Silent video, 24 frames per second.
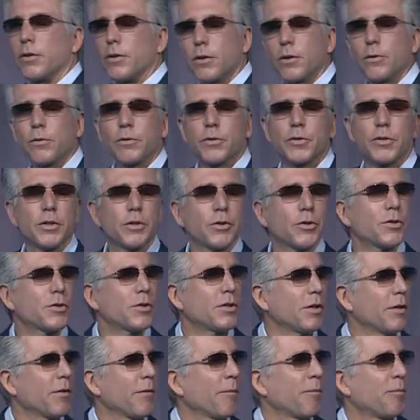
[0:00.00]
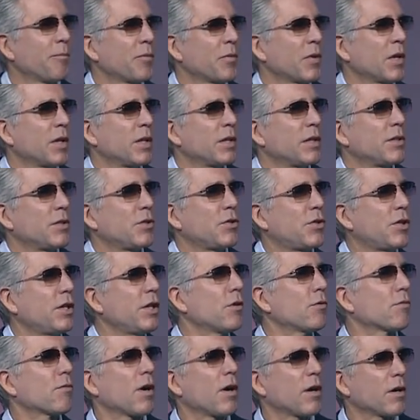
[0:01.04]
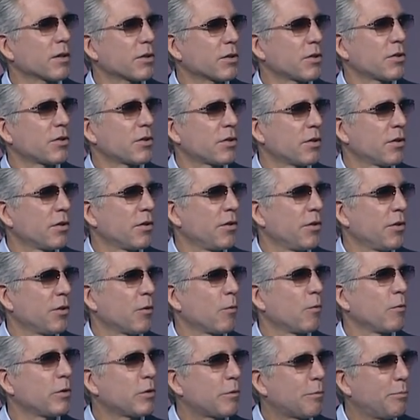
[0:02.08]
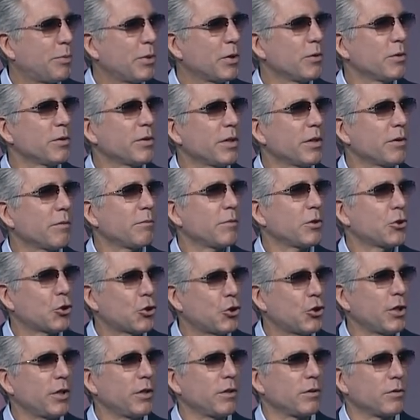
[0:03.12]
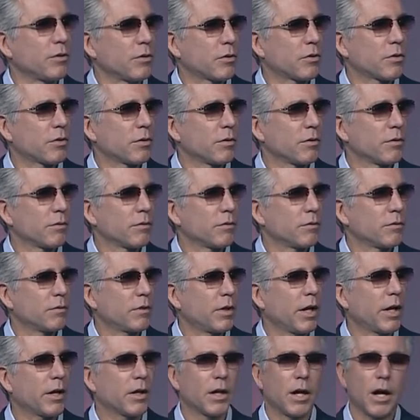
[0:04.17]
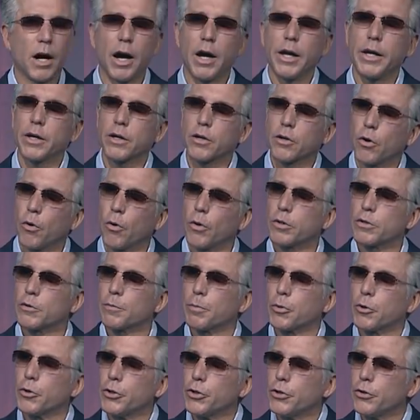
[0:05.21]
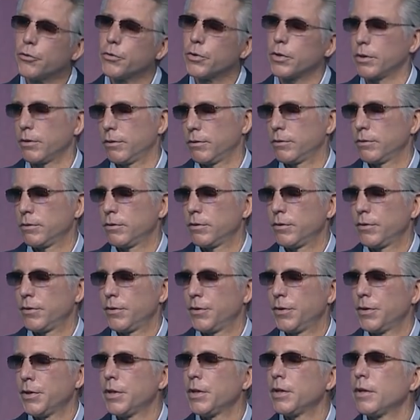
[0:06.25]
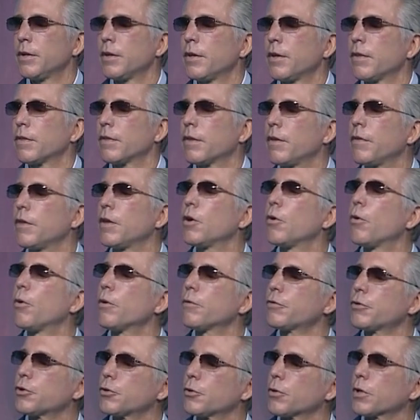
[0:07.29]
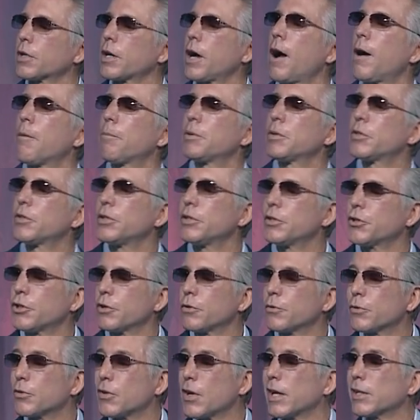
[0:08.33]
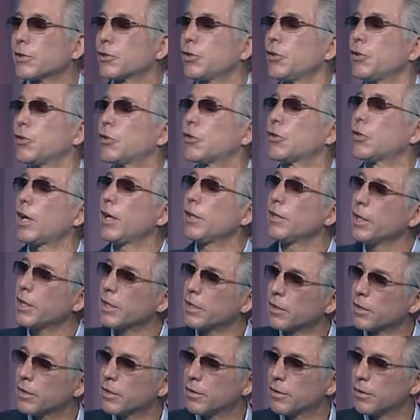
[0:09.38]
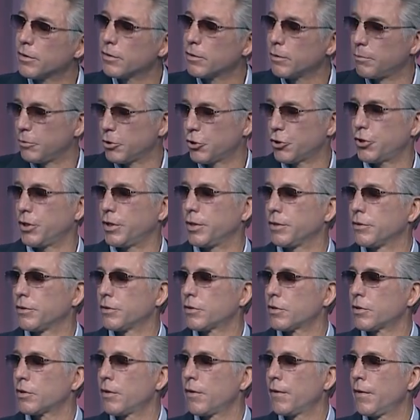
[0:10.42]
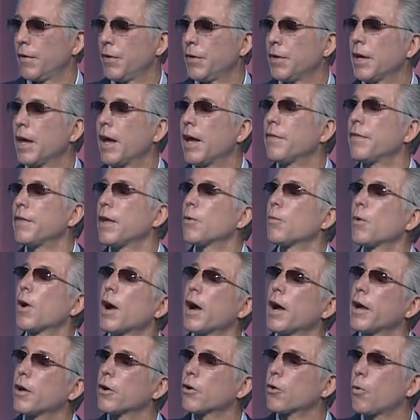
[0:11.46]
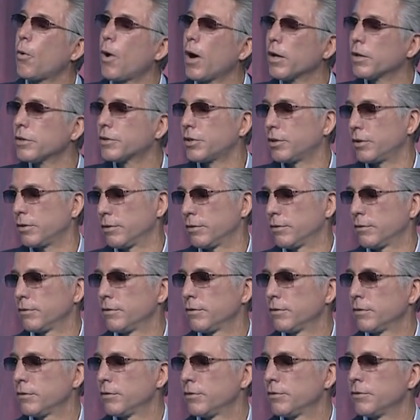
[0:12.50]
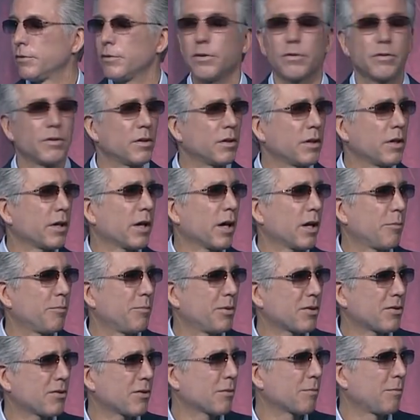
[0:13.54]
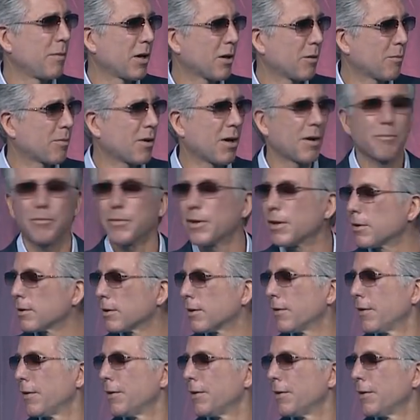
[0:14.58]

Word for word: you know what was interesting? Xerox was building machines at a higher cost per unit than the offshore competition was actually selling the machines, and they were higher quality. You think you got a business model problem there?